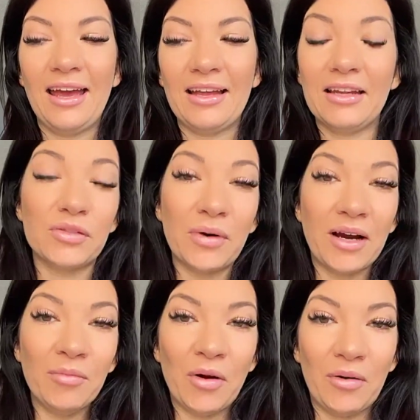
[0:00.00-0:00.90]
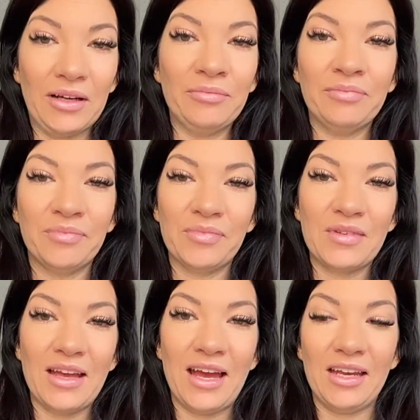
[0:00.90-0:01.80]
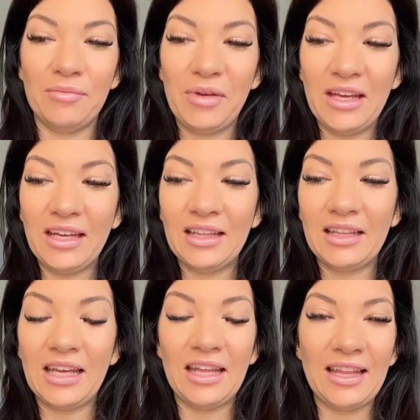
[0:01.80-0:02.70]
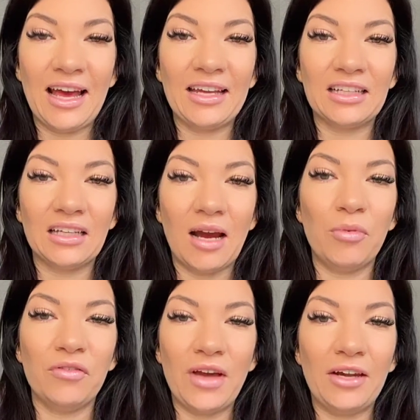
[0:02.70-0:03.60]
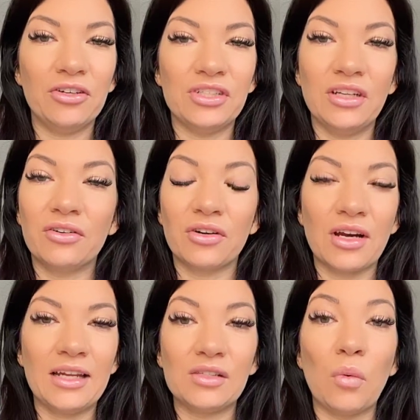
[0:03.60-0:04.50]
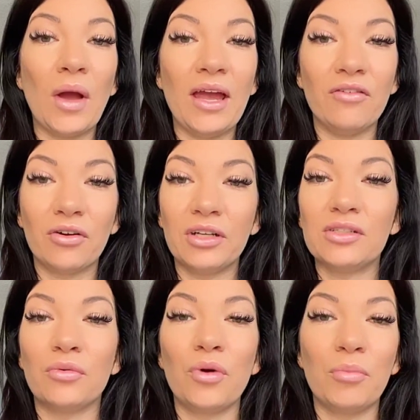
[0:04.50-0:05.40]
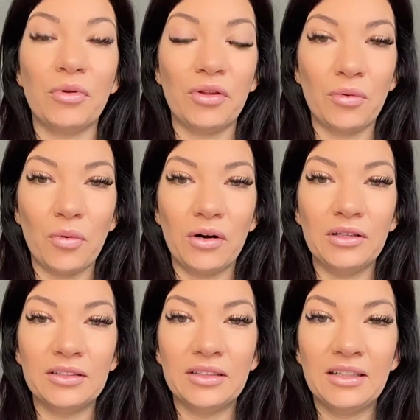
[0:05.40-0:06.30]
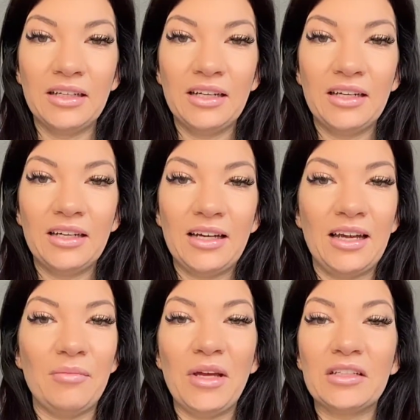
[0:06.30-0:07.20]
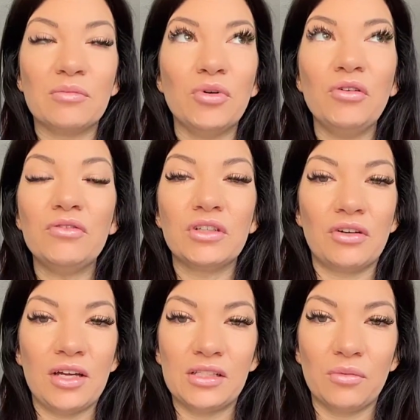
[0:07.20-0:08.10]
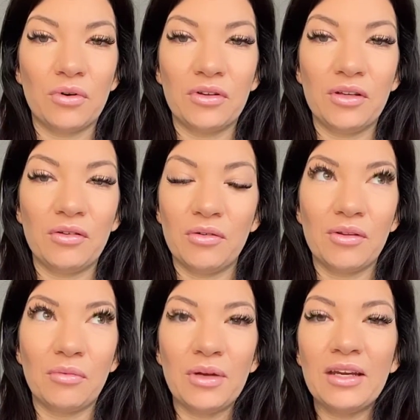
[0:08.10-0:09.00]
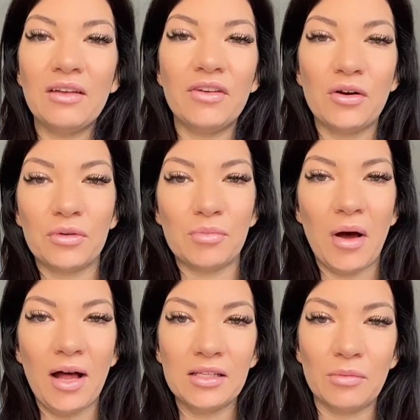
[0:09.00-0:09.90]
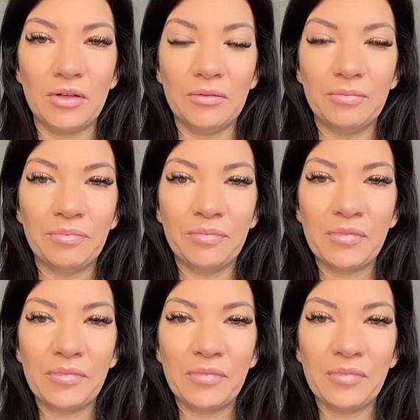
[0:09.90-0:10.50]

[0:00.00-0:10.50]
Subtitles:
And it's where I'm going. And being in that collaborative energy creates a wave. It creates a ripple in the world. And it makes moves across the world that we didn't even know was possible.